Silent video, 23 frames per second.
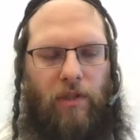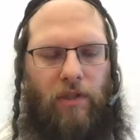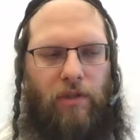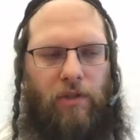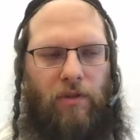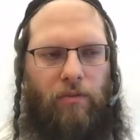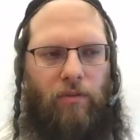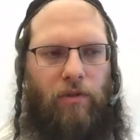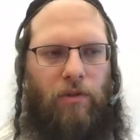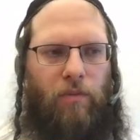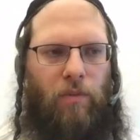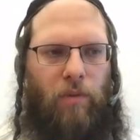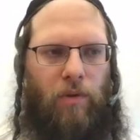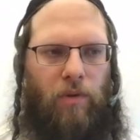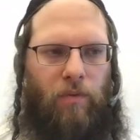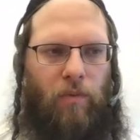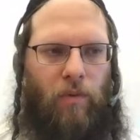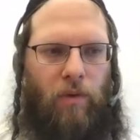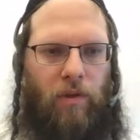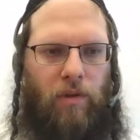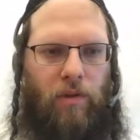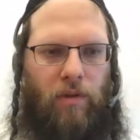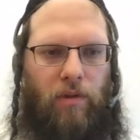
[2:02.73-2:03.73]
and we only want
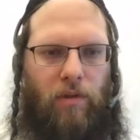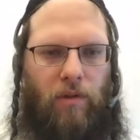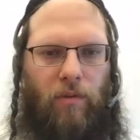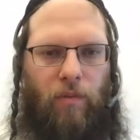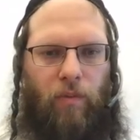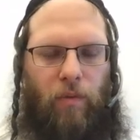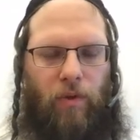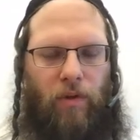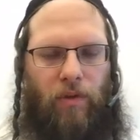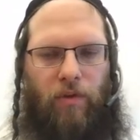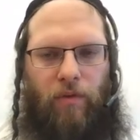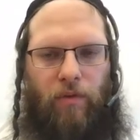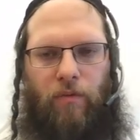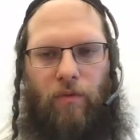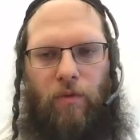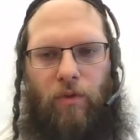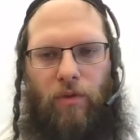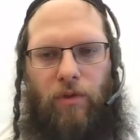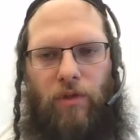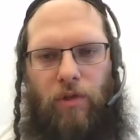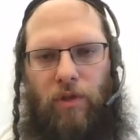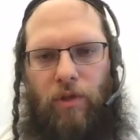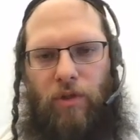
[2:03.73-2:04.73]
one, with, of
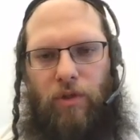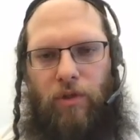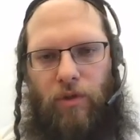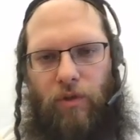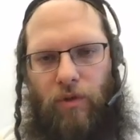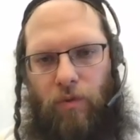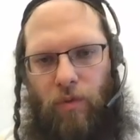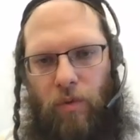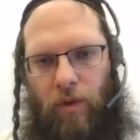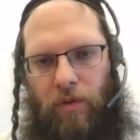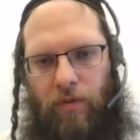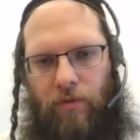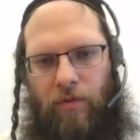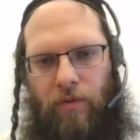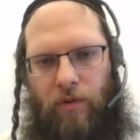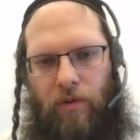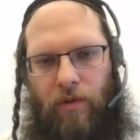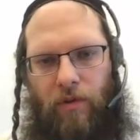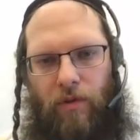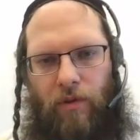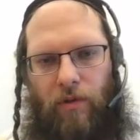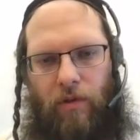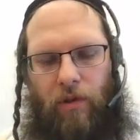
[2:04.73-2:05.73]
course, 12
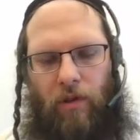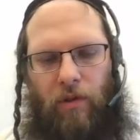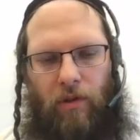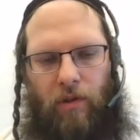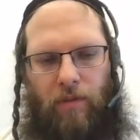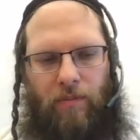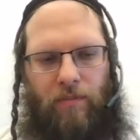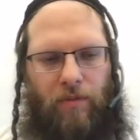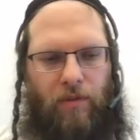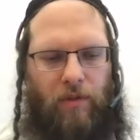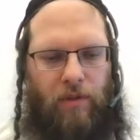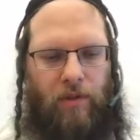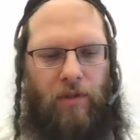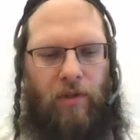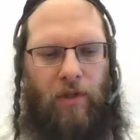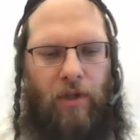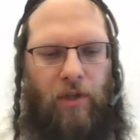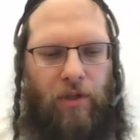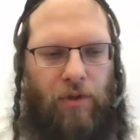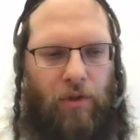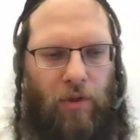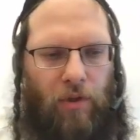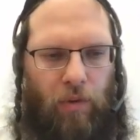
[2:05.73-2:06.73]
columns.
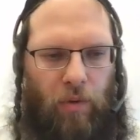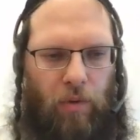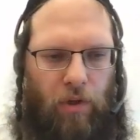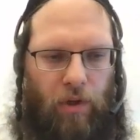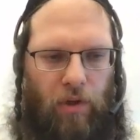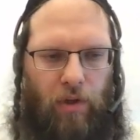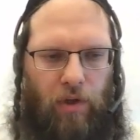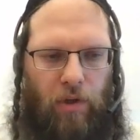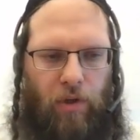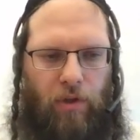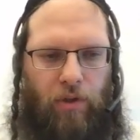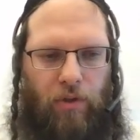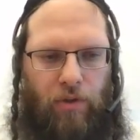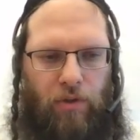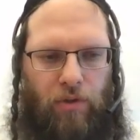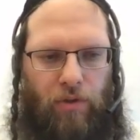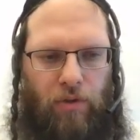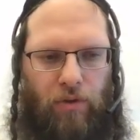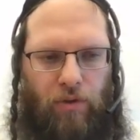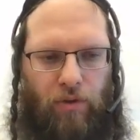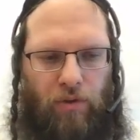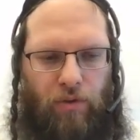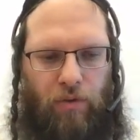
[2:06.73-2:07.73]
So
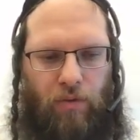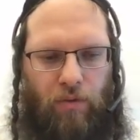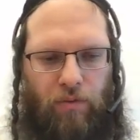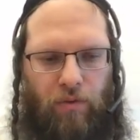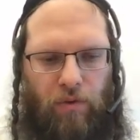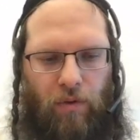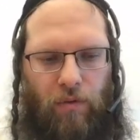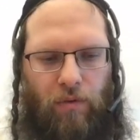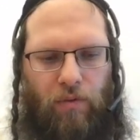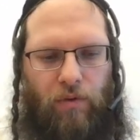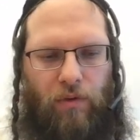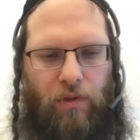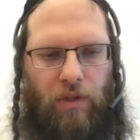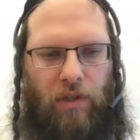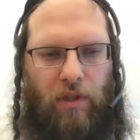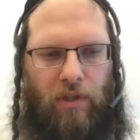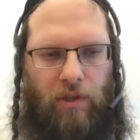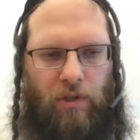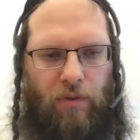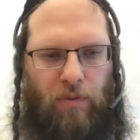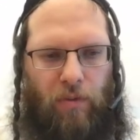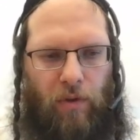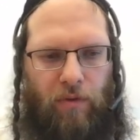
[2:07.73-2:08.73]
2 rows
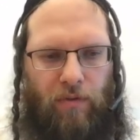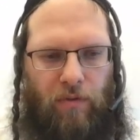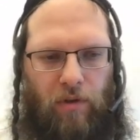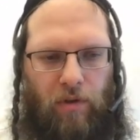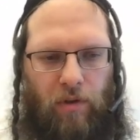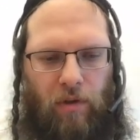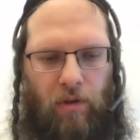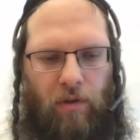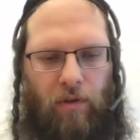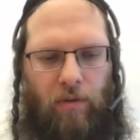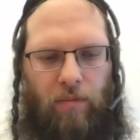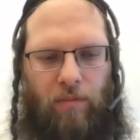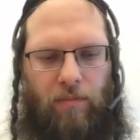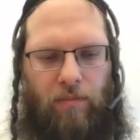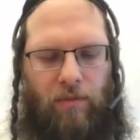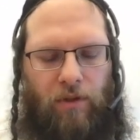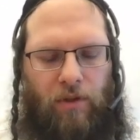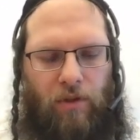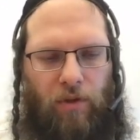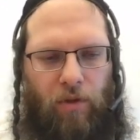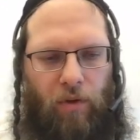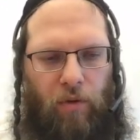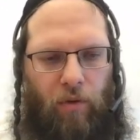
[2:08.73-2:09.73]
and 12
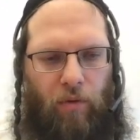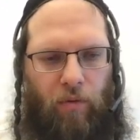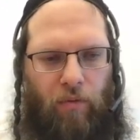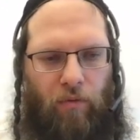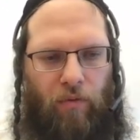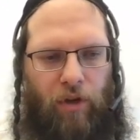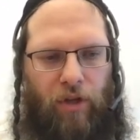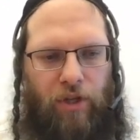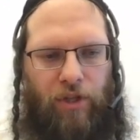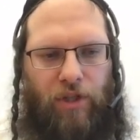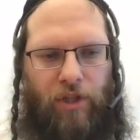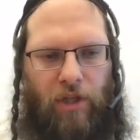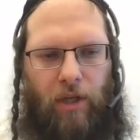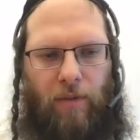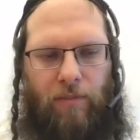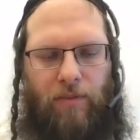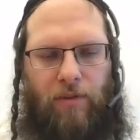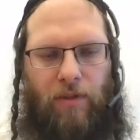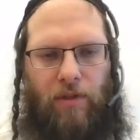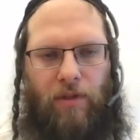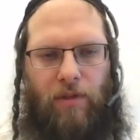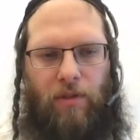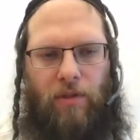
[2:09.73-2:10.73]
columns
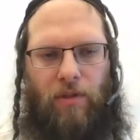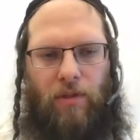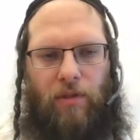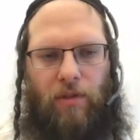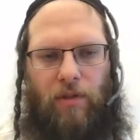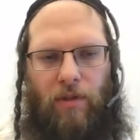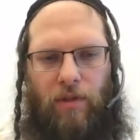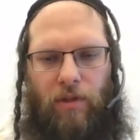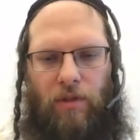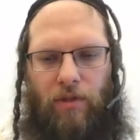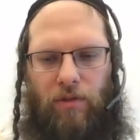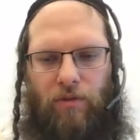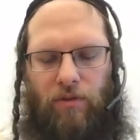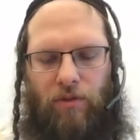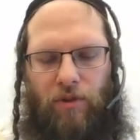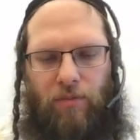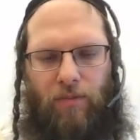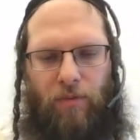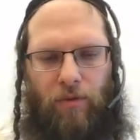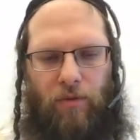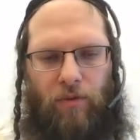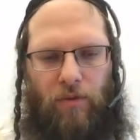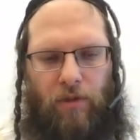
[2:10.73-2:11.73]
reshapes this
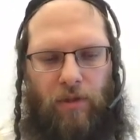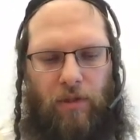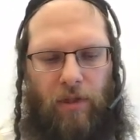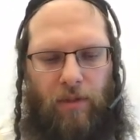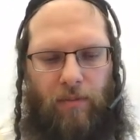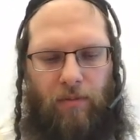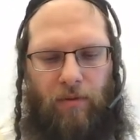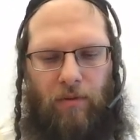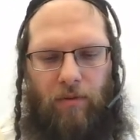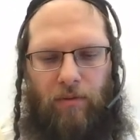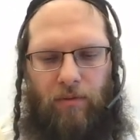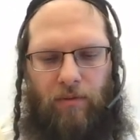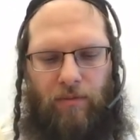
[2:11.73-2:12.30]
transposed table.